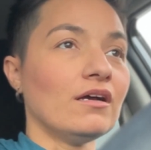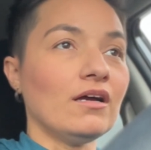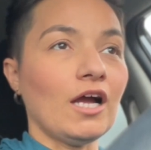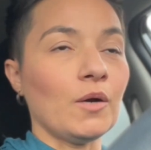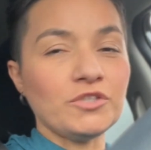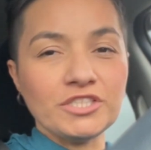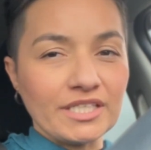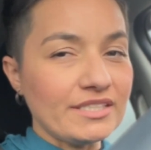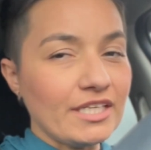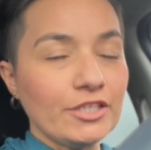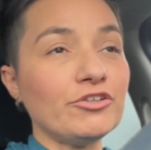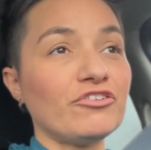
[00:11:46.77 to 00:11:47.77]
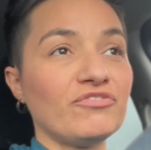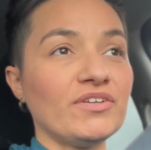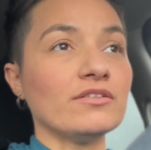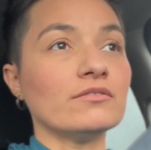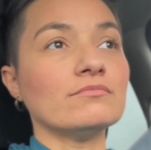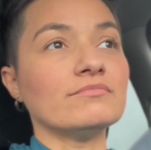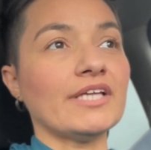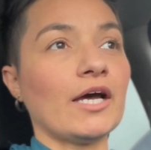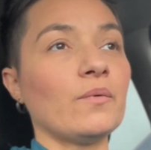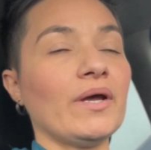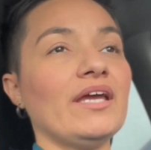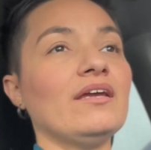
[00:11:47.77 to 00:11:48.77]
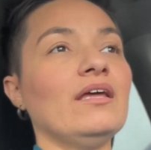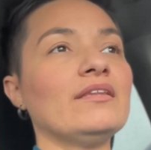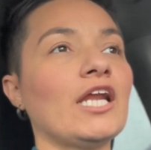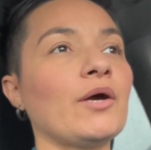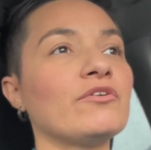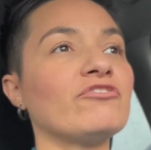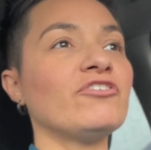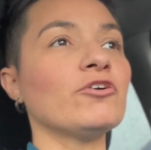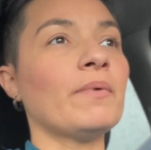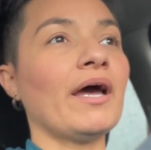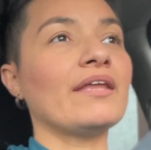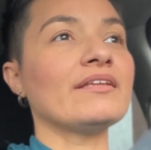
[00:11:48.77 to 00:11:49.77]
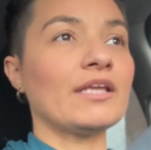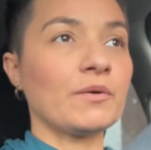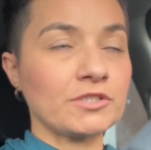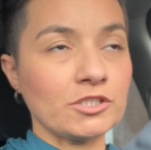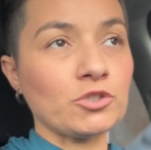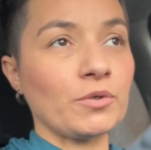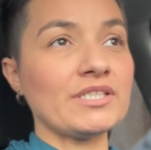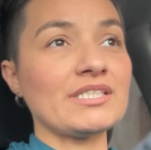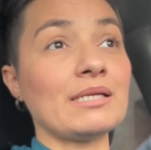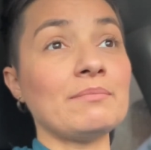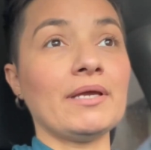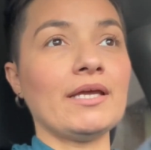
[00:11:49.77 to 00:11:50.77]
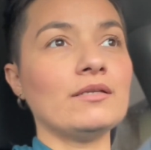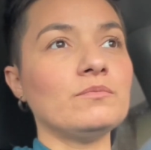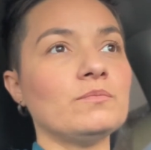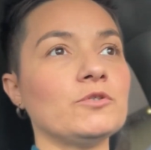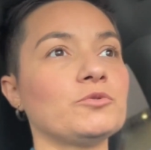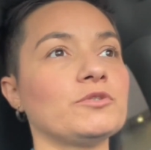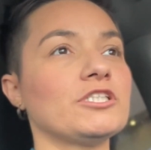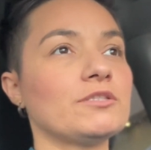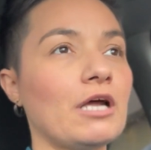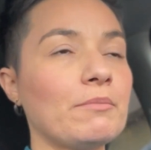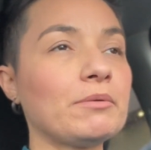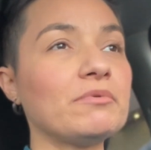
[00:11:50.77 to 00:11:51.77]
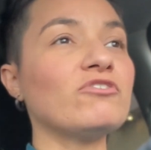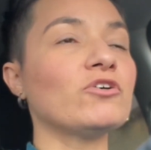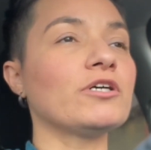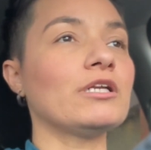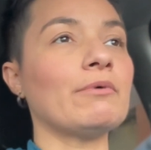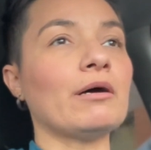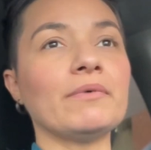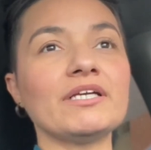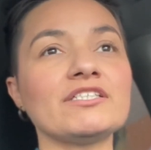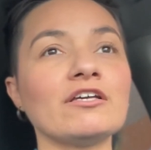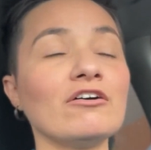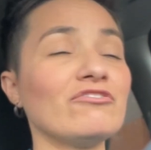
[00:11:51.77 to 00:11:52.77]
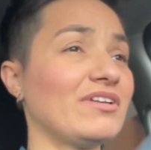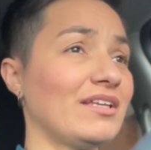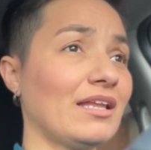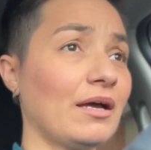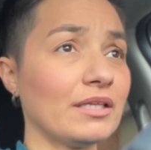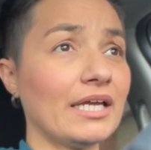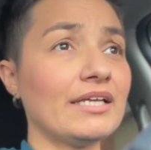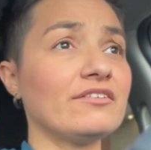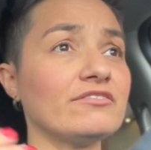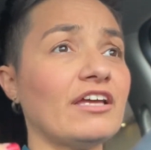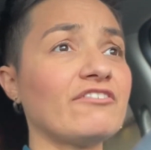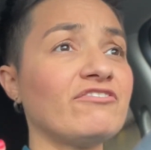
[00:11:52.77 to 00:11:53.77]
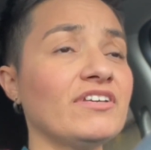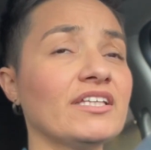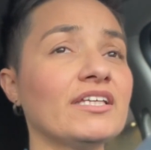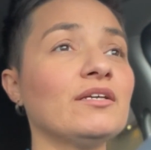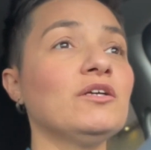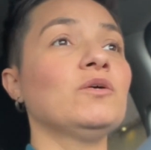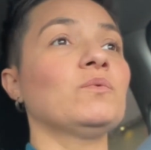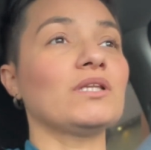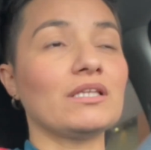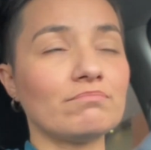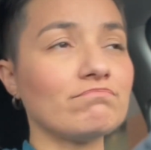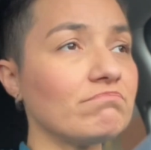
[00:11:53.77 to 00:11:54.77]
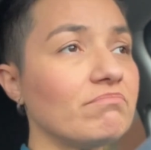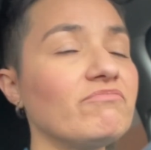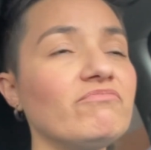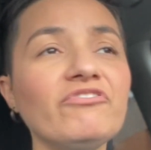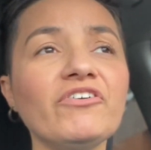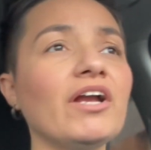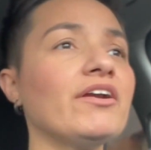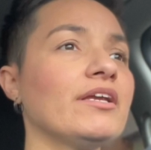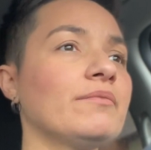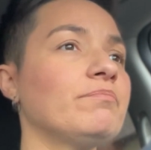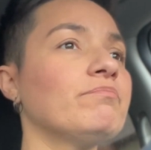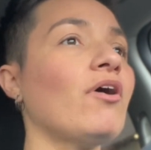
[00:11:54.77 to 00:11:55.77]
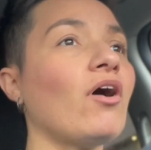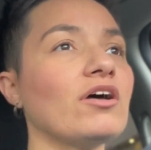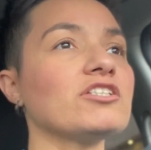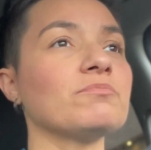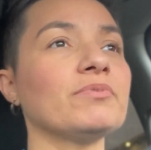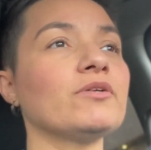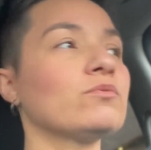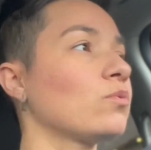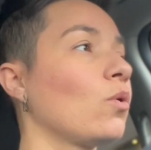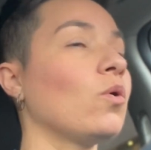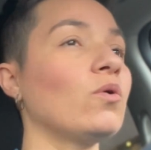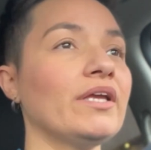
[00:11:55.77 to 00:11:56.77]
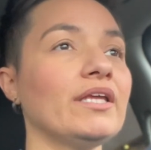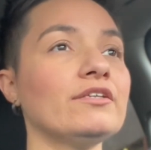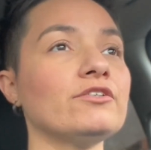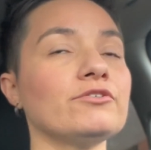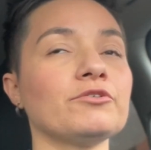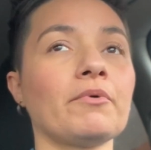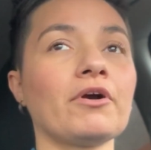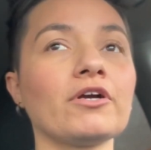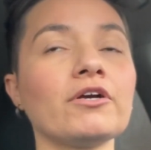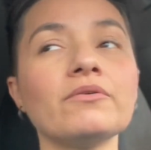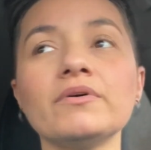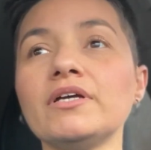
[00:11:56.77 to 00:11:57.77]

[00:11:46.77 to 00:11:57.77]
I would just continue to feel that way. And then I would feel bad that that was the choice that I made, which would just not make me feel good about myself. And that, like, that feeling will very possibly roll into tomorrow.